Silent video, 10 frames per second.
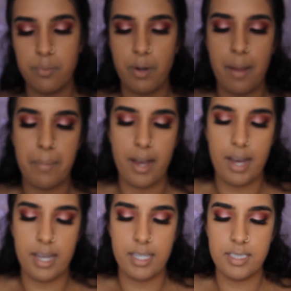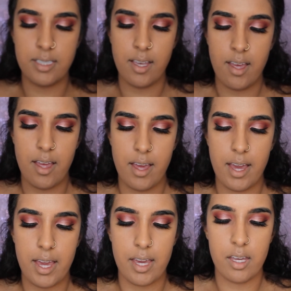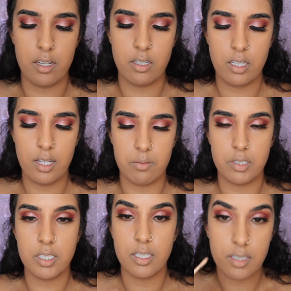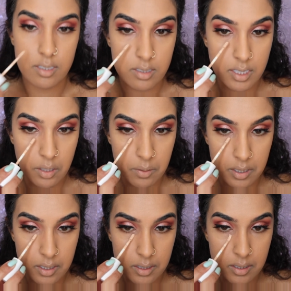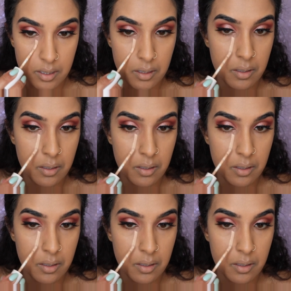to prime my eyes. And yeah, we're just going to conceal with this.